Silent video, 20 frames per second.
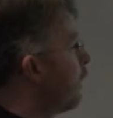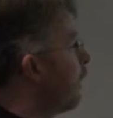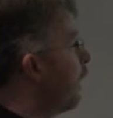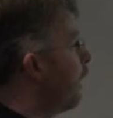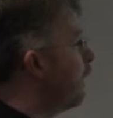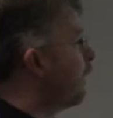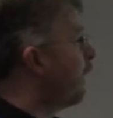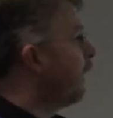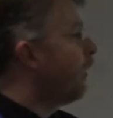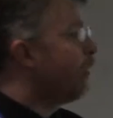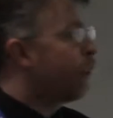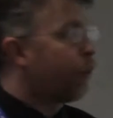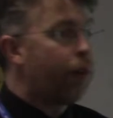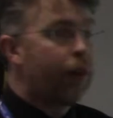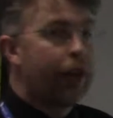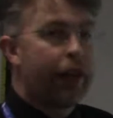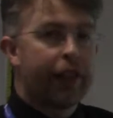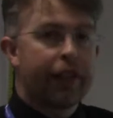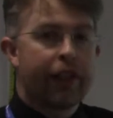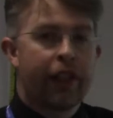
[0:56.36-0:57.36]
6t
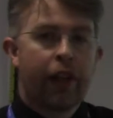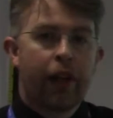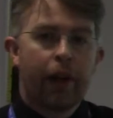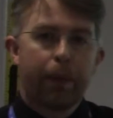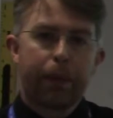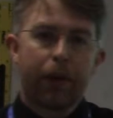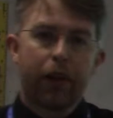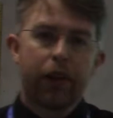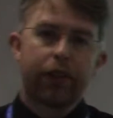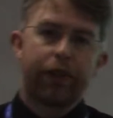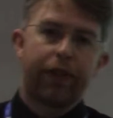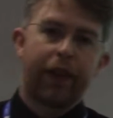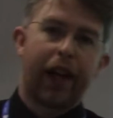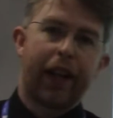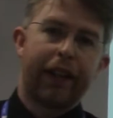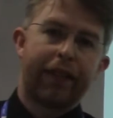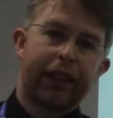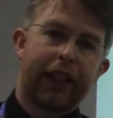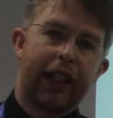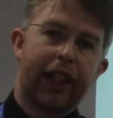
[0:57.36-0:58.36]
squared plus
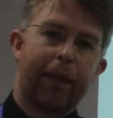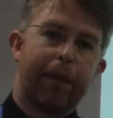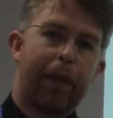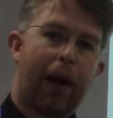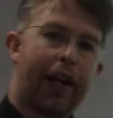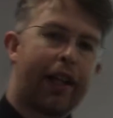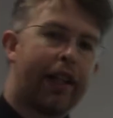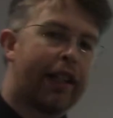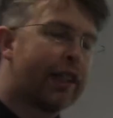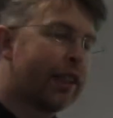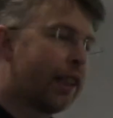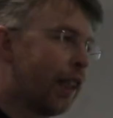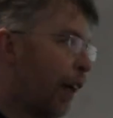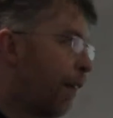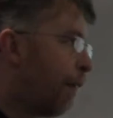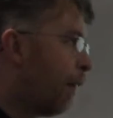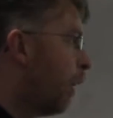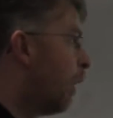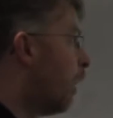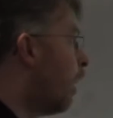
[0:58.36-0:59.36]
5t minus
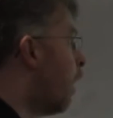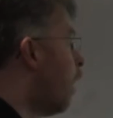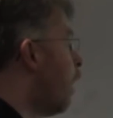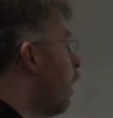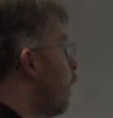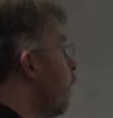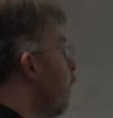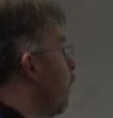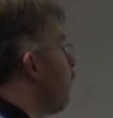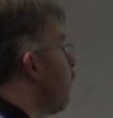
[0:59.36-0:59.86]
7. You